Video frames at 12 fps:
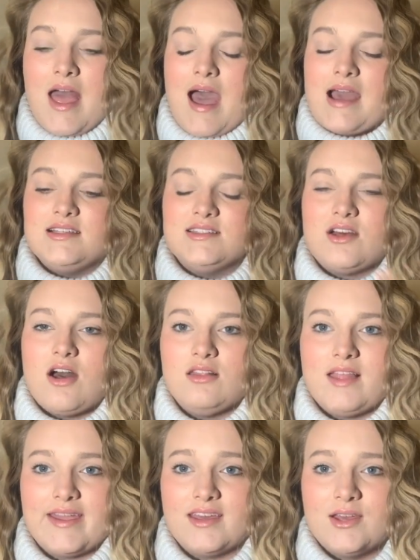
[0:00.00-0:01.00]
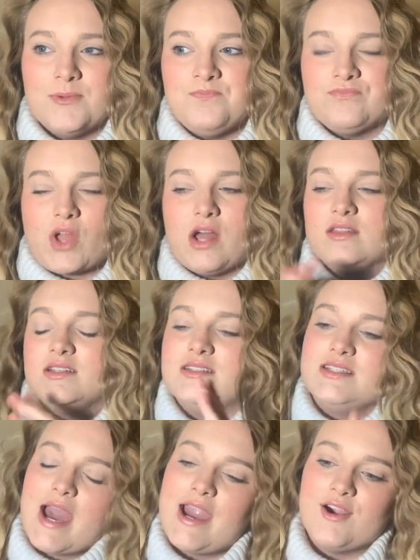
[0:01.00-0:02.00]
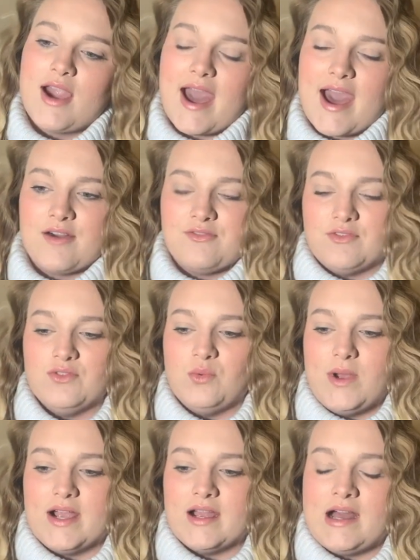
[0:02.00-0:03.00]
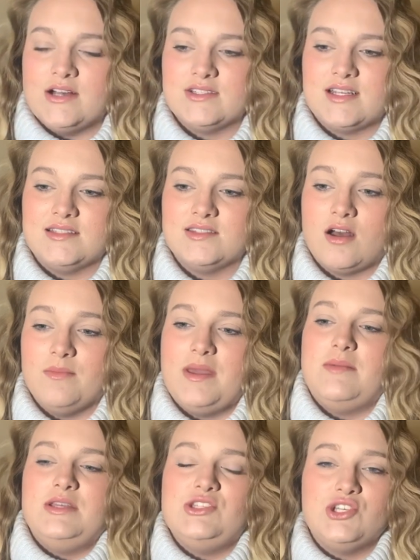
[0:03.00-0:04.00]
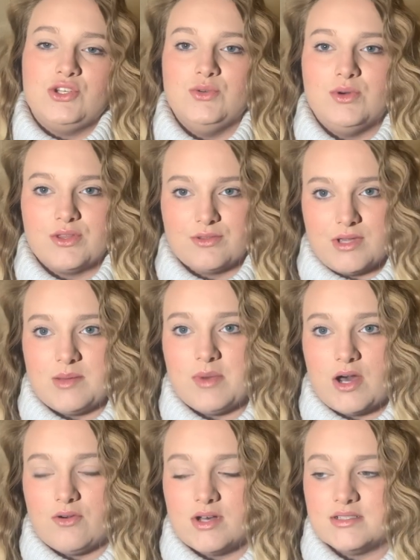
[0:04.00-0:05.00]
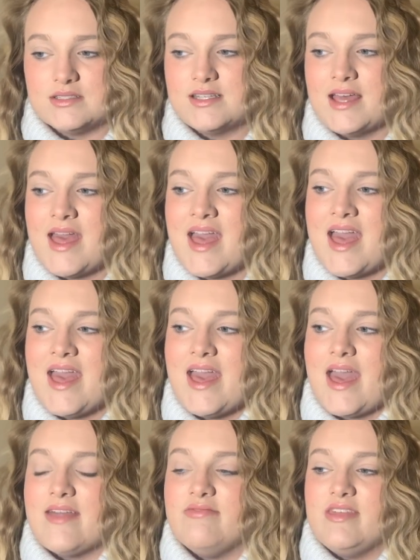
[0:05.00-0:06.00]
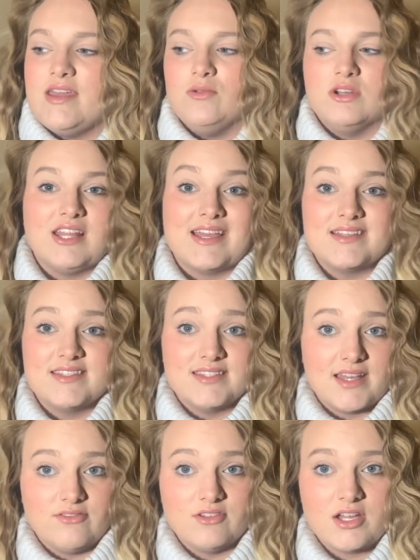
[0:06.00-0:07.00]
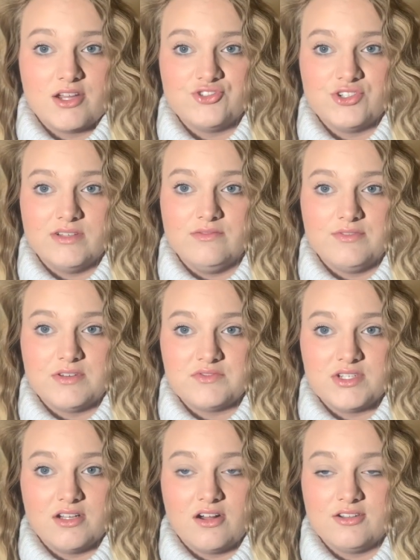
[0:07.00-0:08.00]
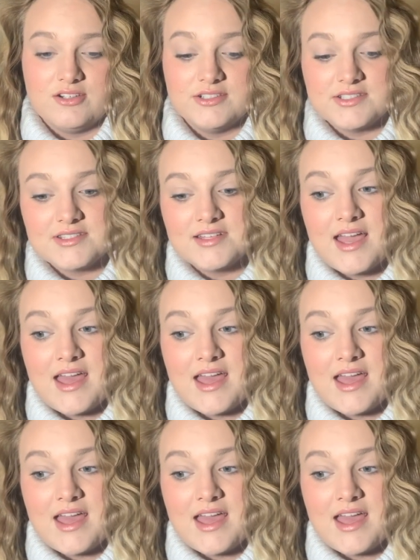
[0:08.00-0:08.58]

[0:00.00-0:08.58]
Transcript: I saw like on an entire half of the warehouse, I saw maybe two or three boas, and they were like $750.